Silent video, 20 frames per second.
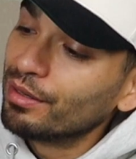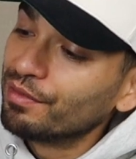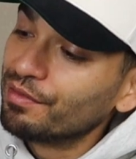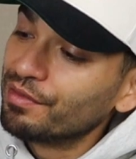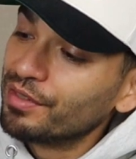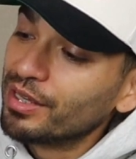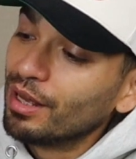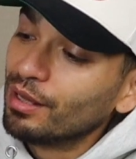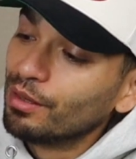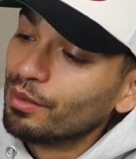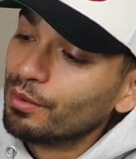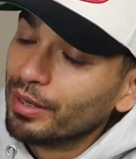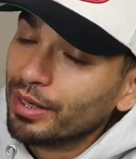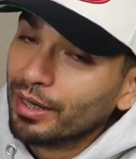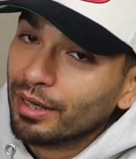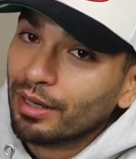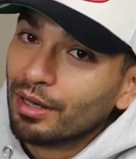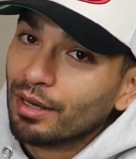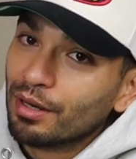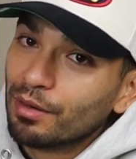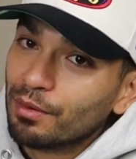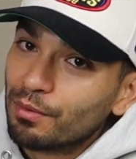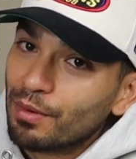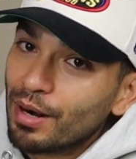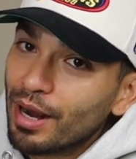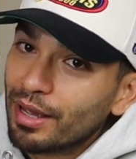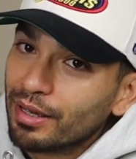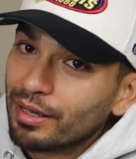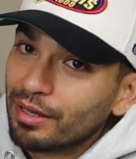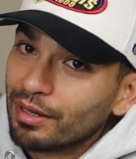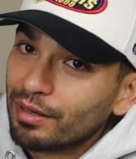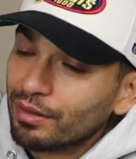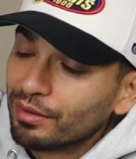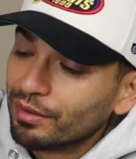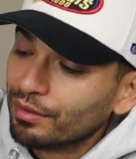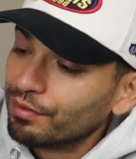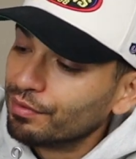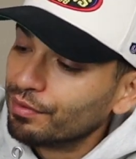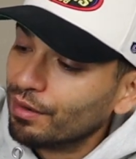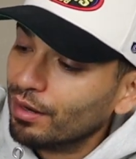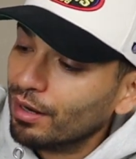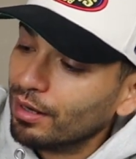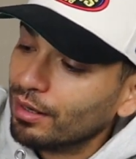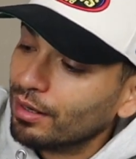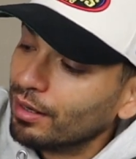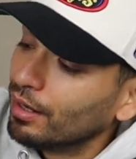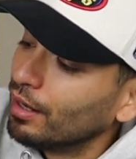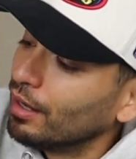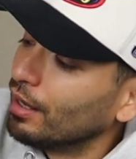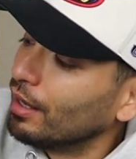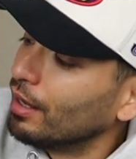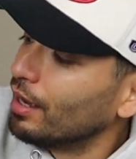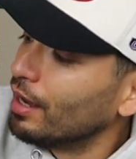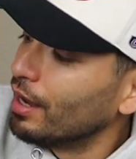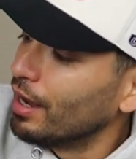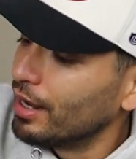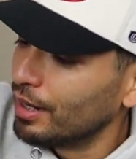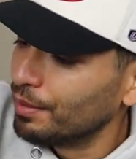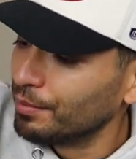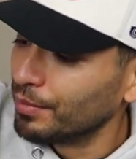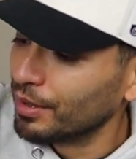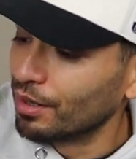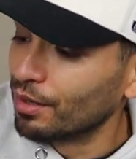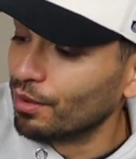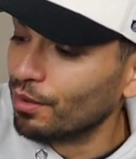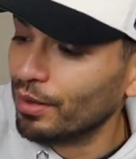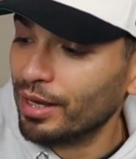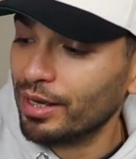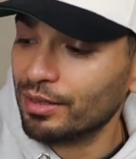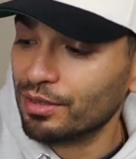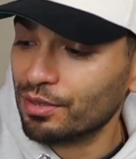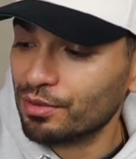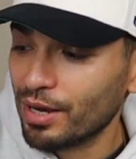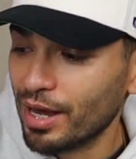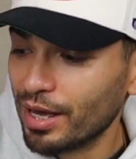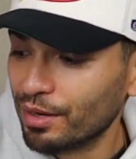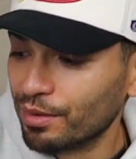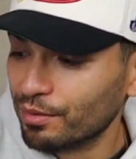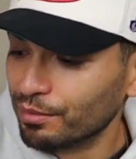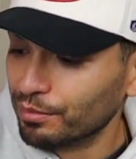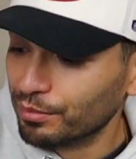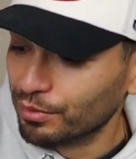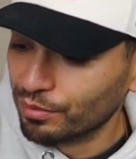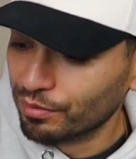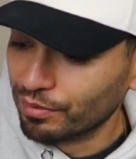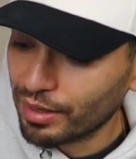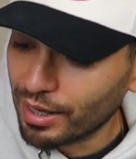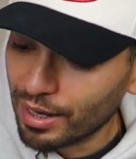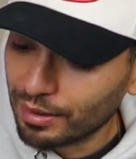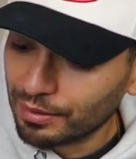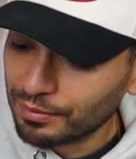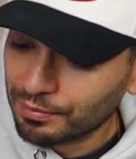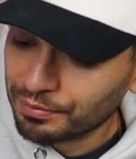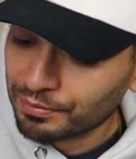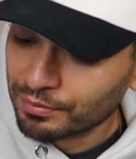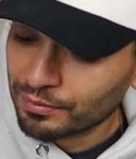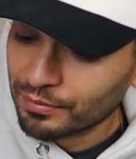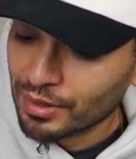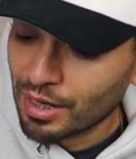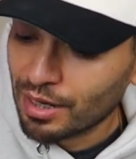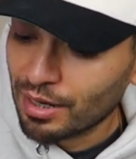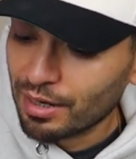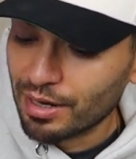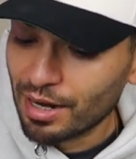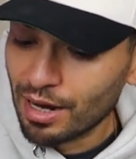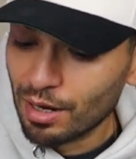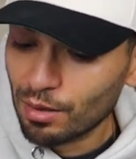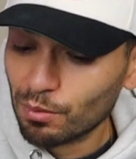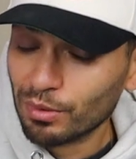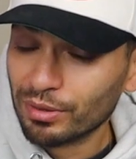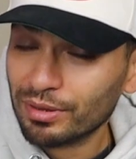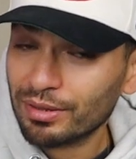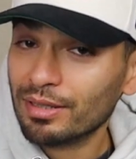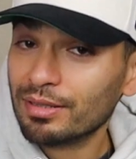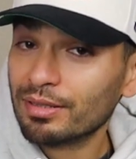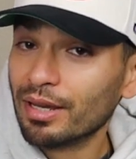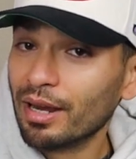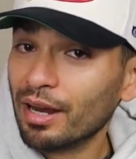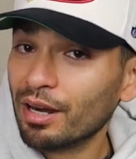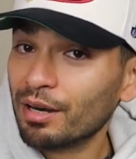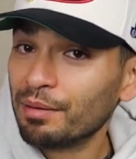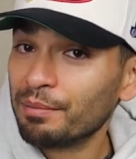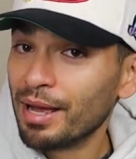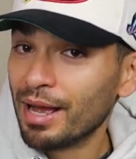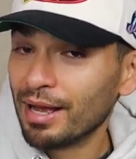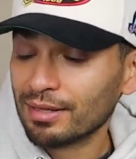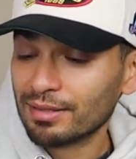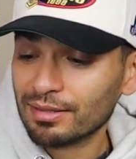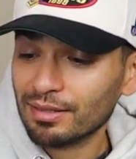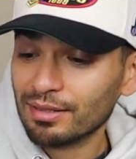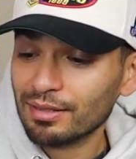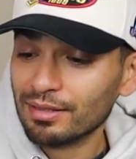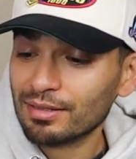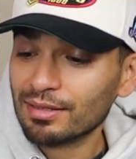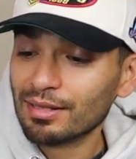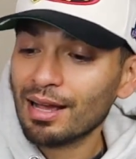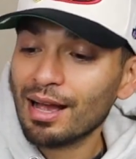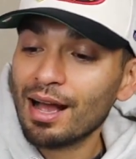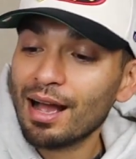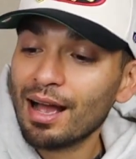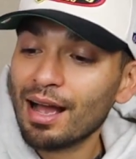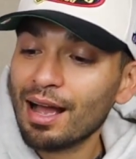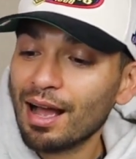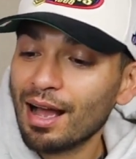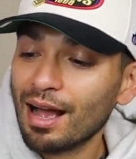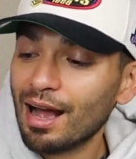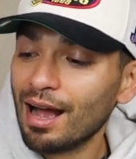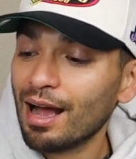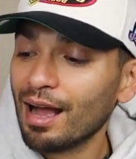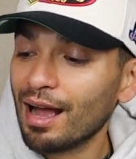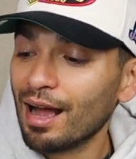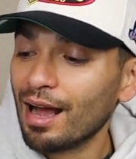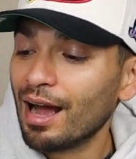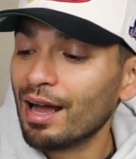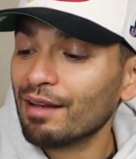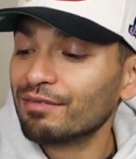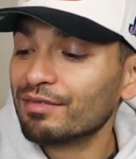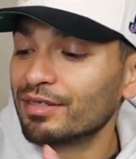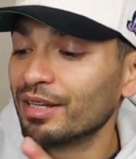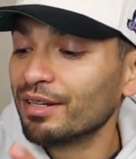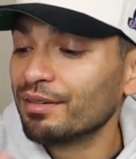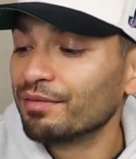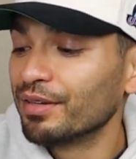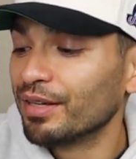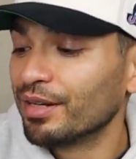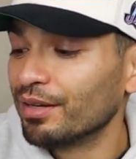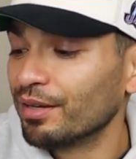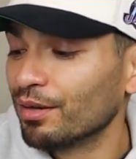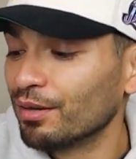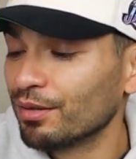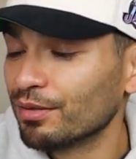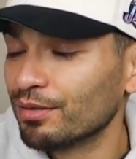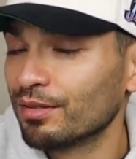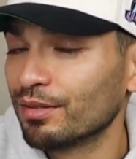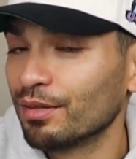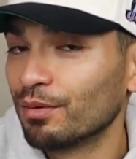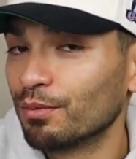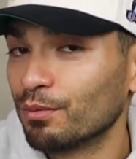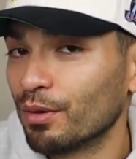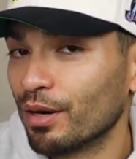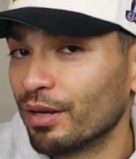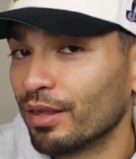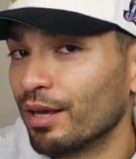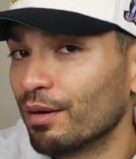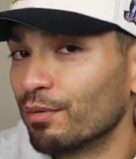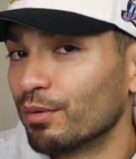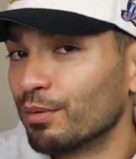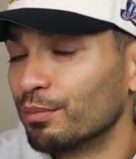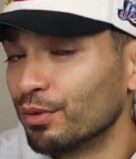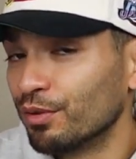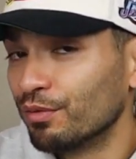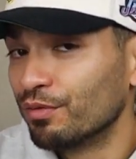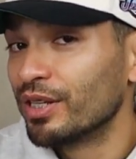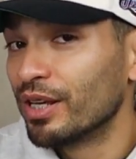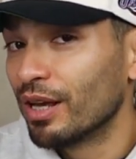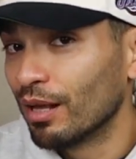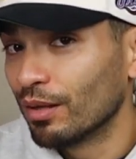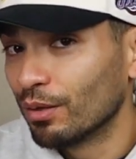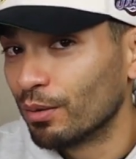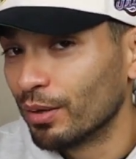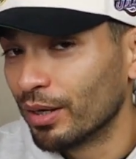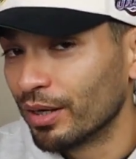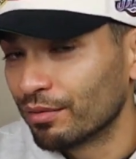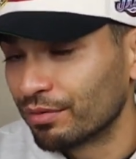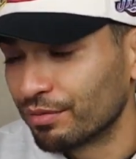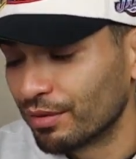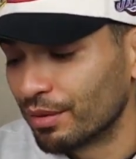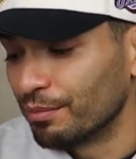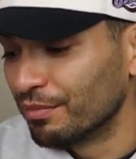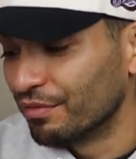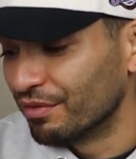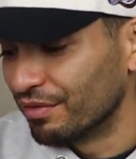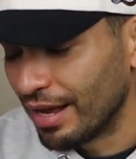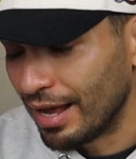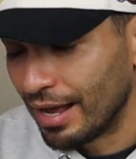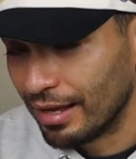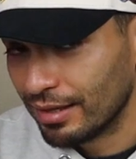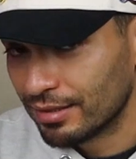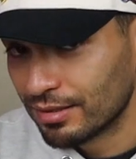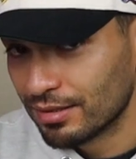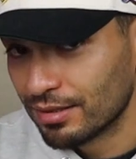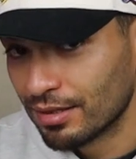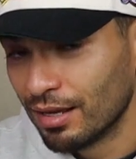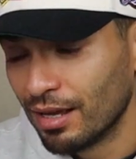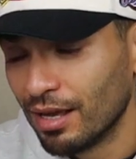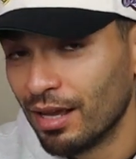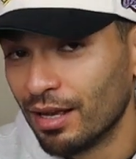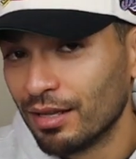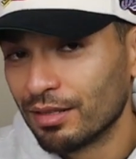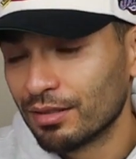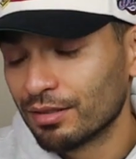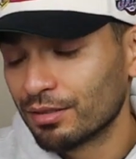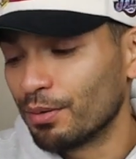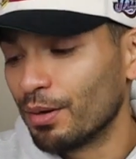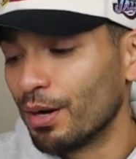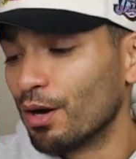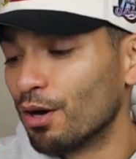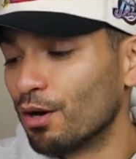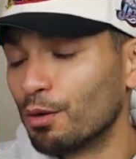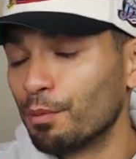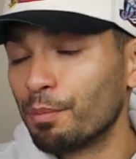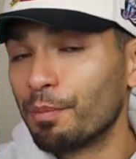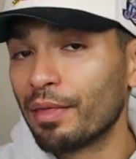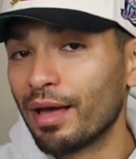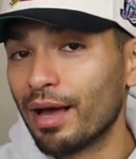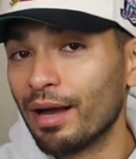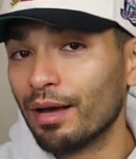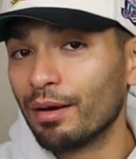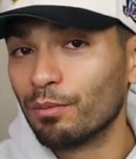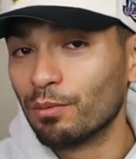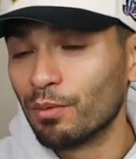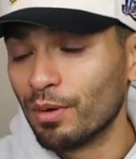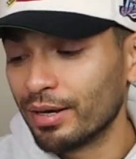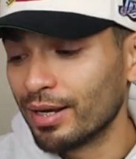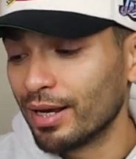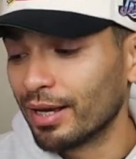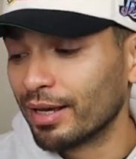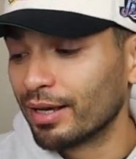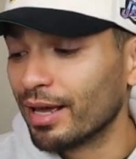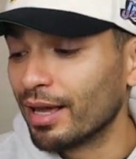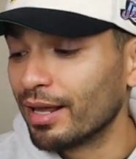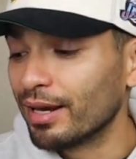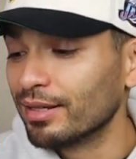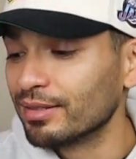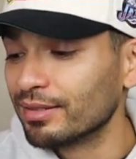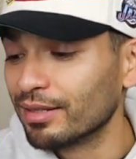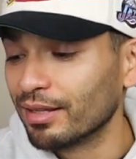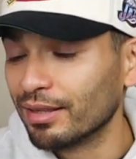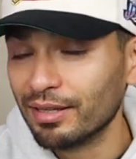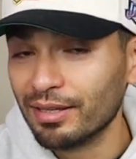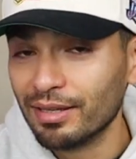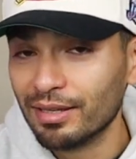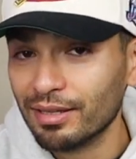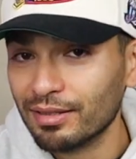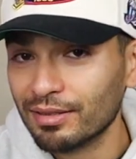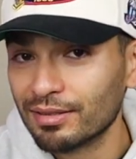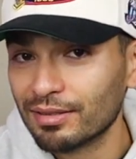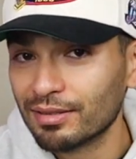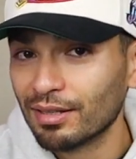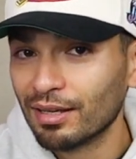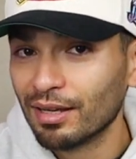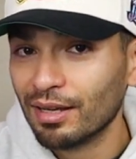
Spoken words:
of yellowing right here in the front, and I'm gonna go ahead and try to remove that. Now with these Air Maxes, I've seen videos where they removed yellowing from Vans, so I hope that when I get into these,